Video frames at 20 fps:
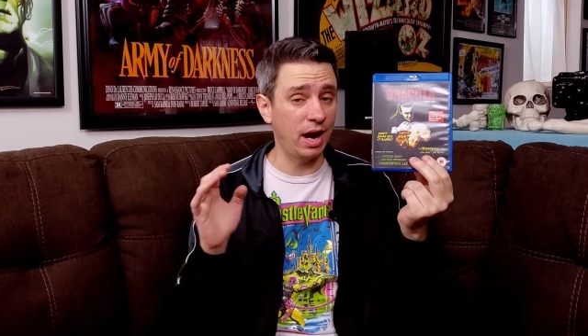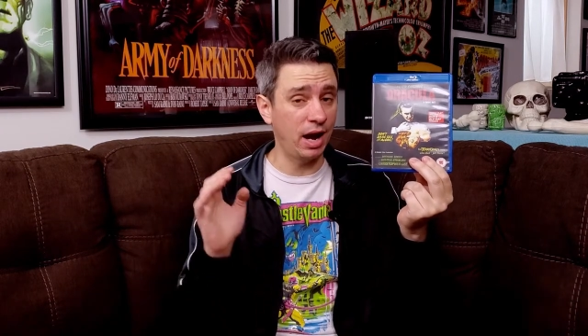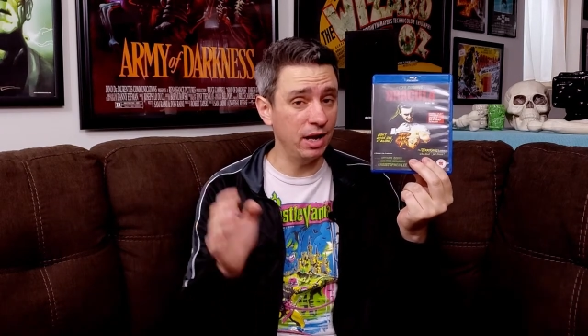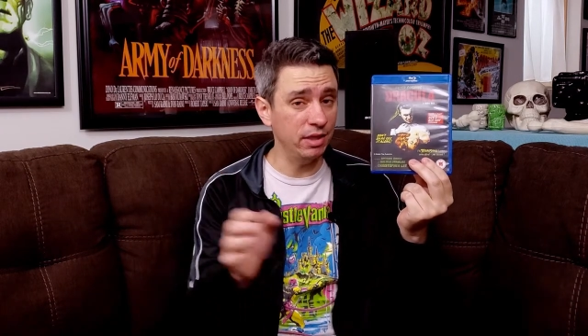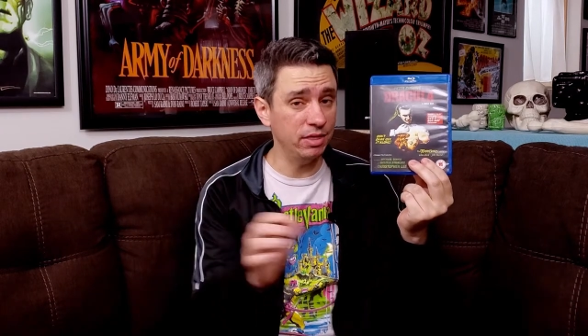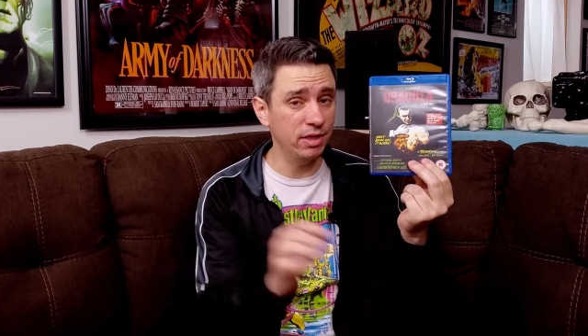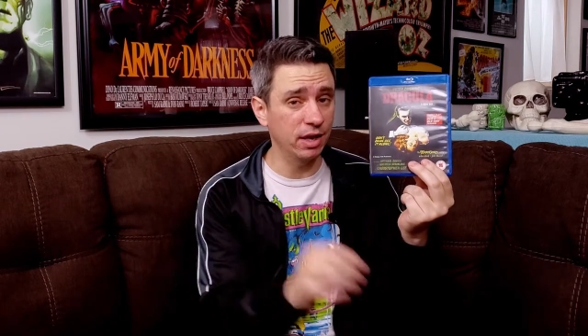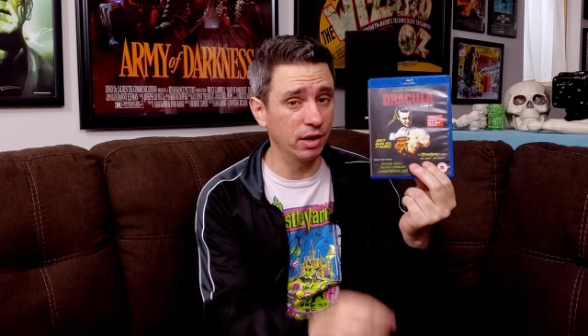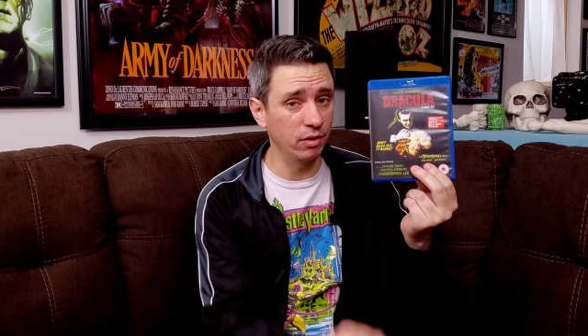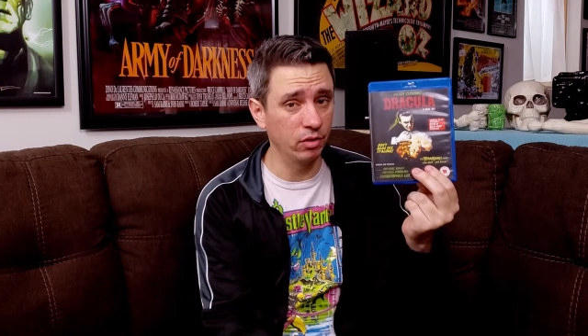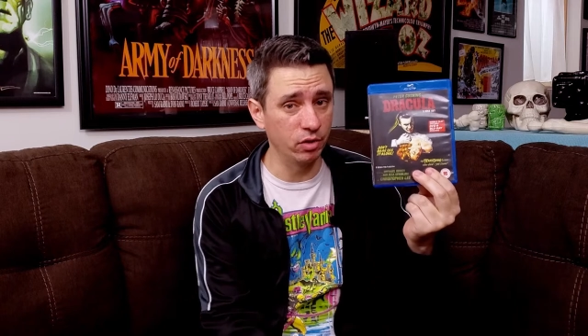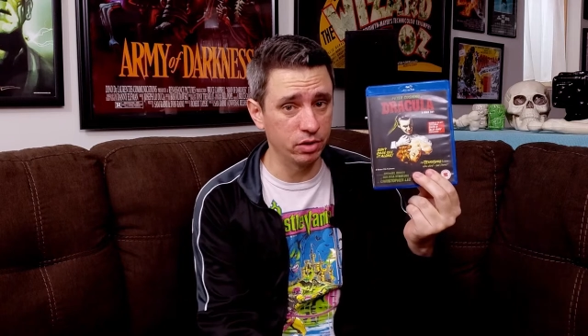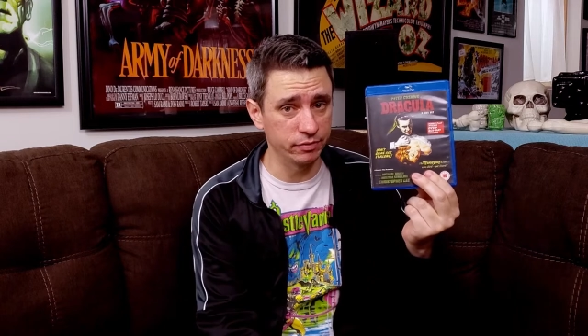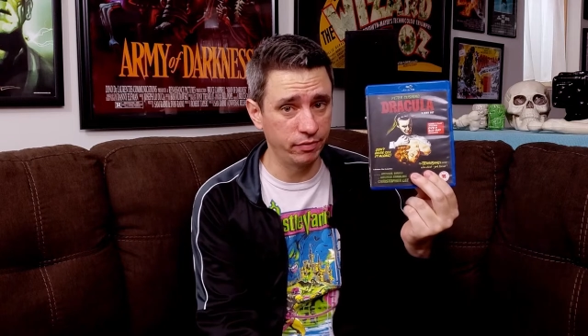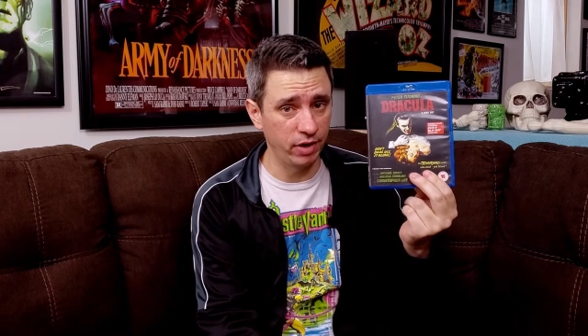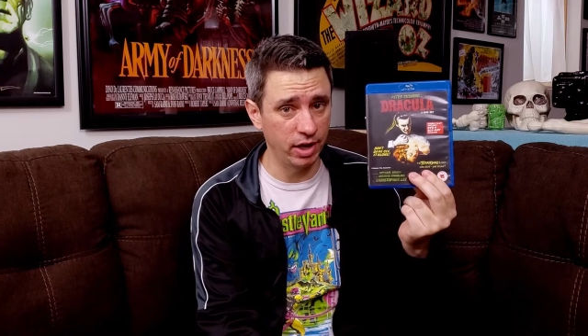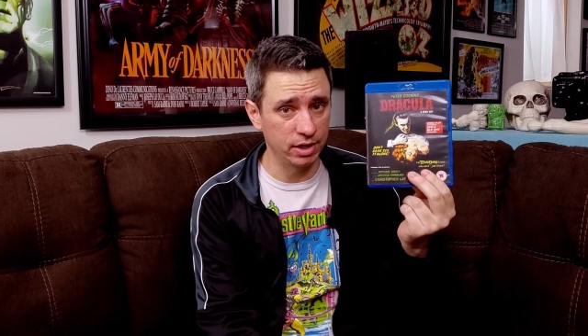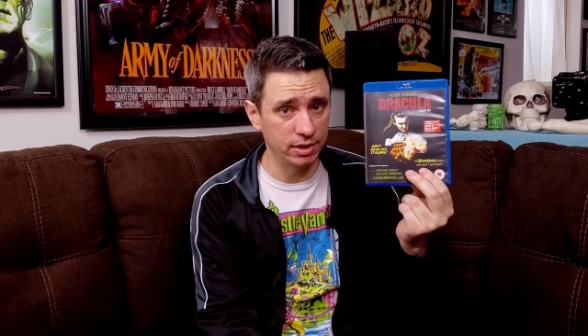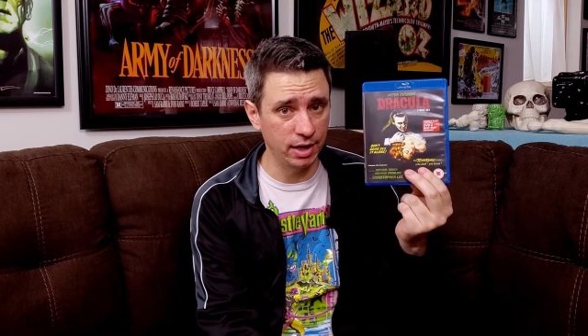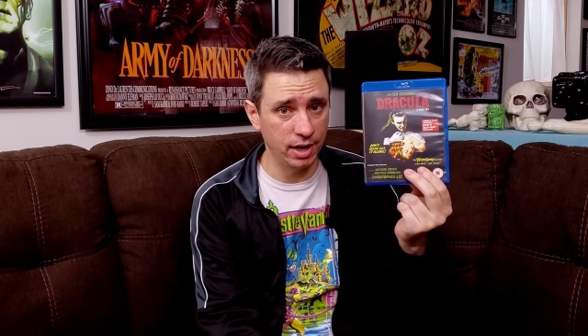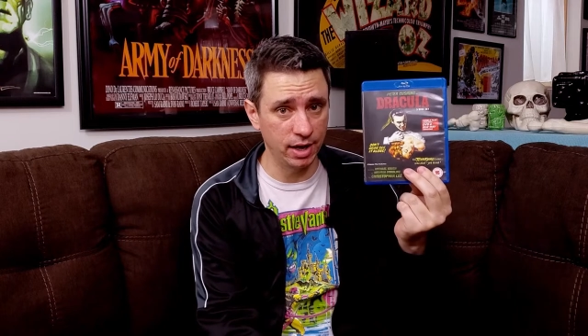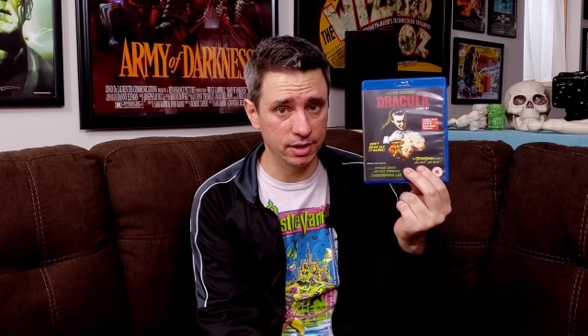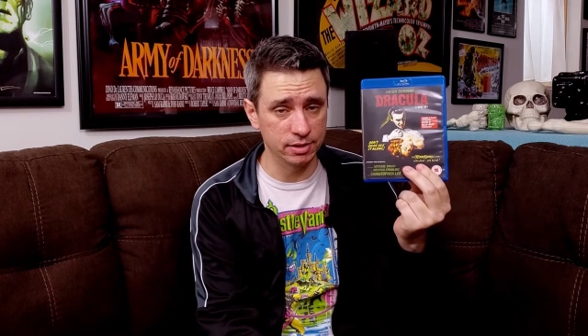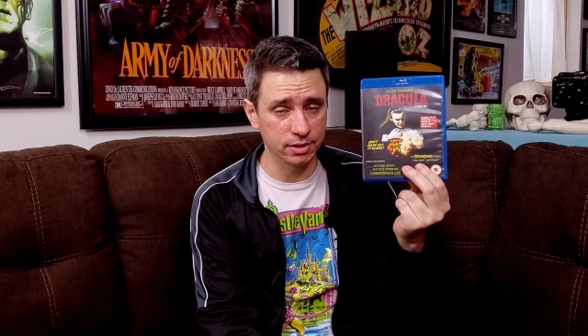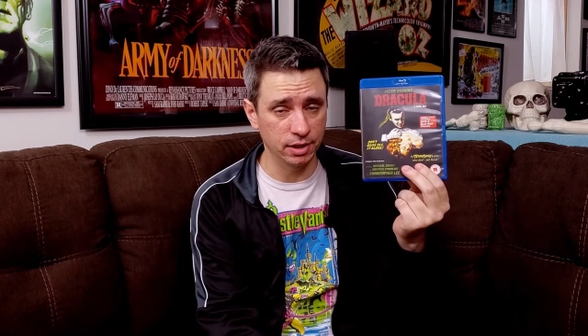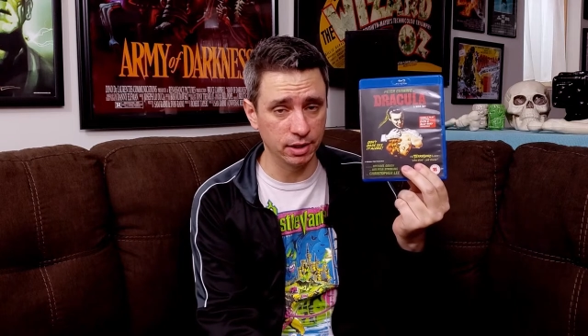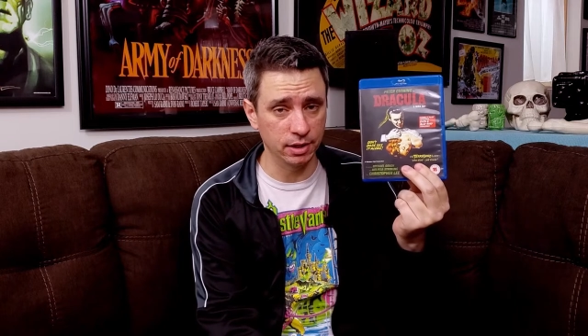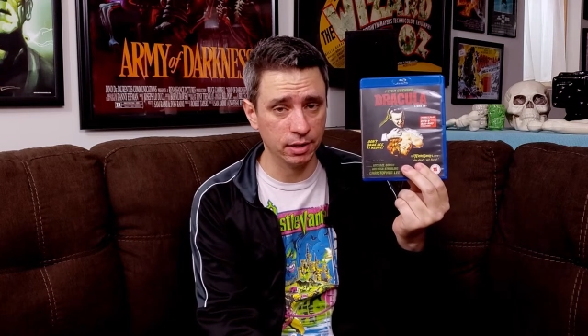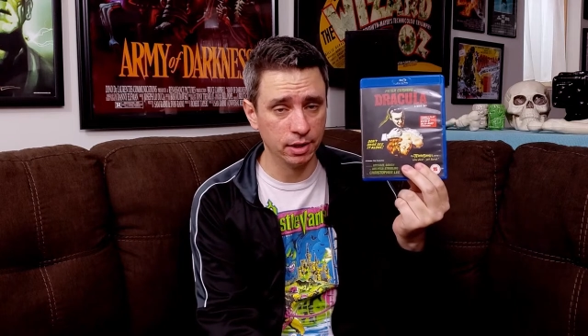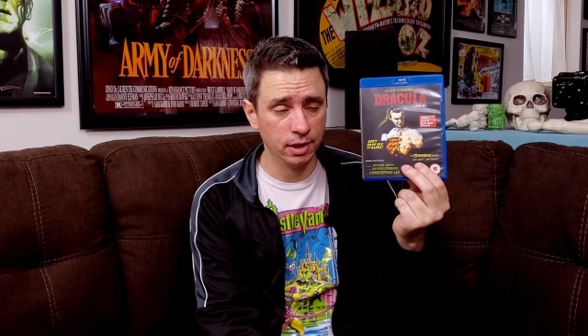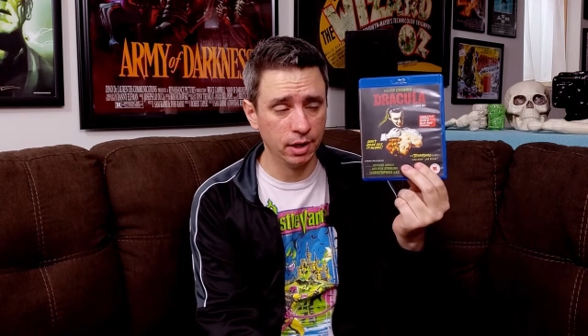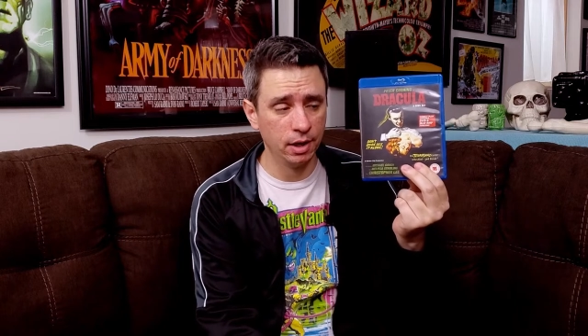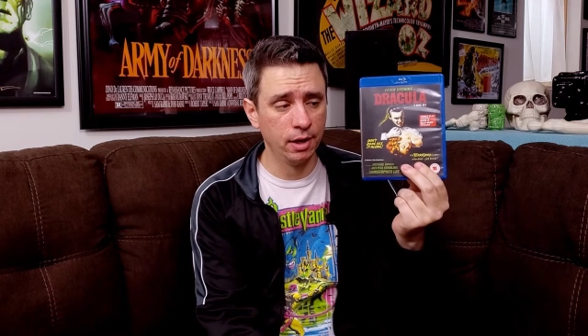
I think it looks fantastic.